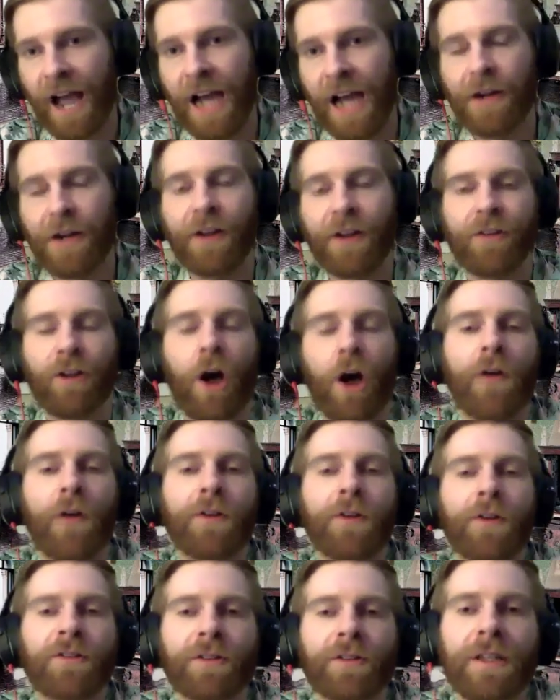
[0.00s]

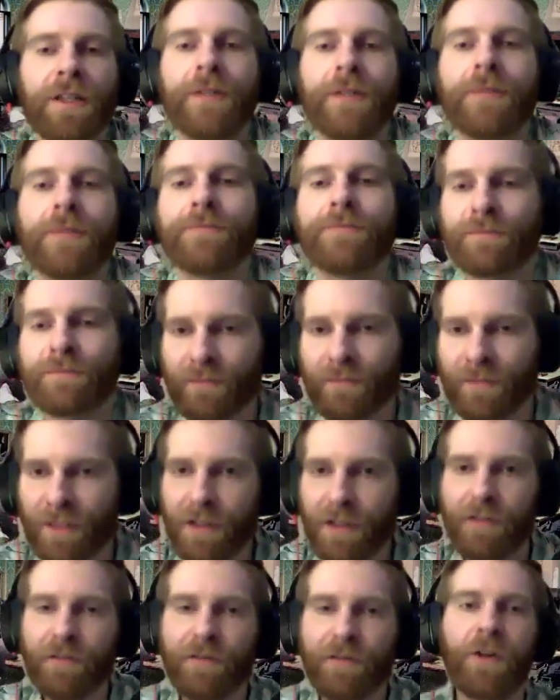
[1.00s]
I know it's
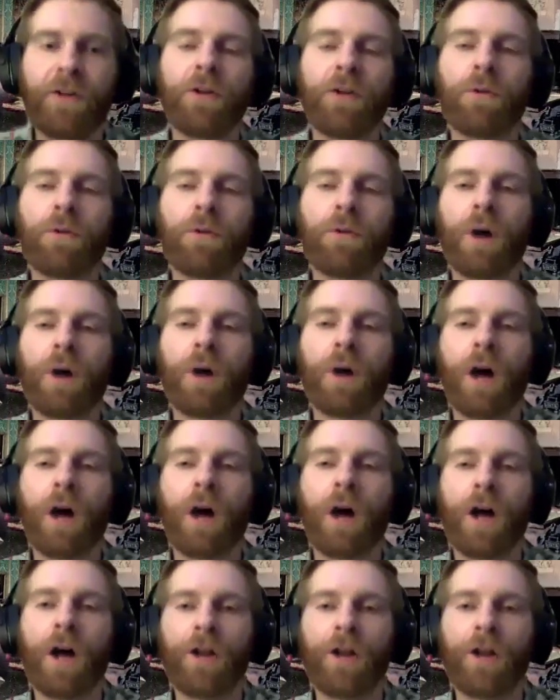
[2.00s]
obviously fun to watch